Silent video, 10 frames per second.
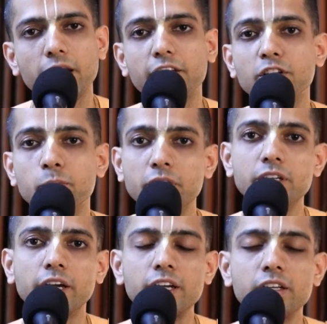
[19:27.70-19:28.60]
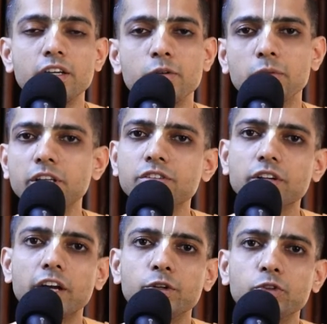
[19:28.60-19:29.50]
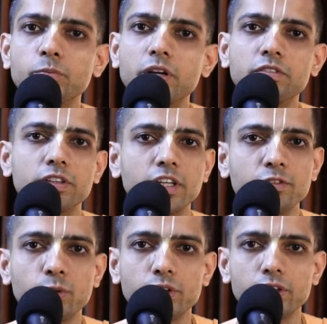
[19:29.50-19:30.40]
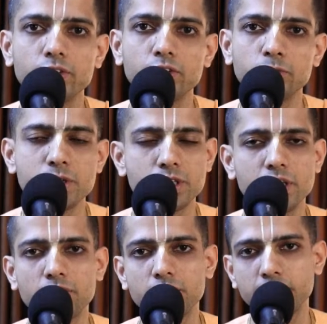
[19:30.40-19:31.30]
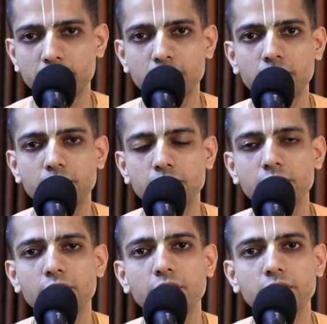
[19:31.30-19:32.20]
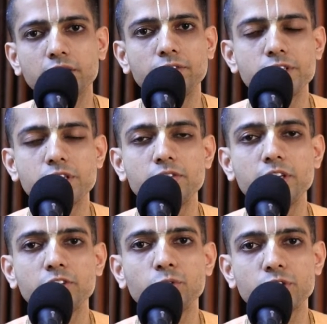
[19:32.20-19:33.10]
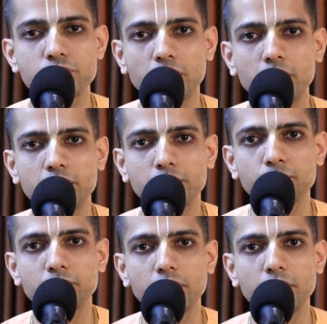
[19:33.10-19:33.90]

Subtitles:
And the midnight, please try to spend with the devotees, especially after 10:30, the festivities would start.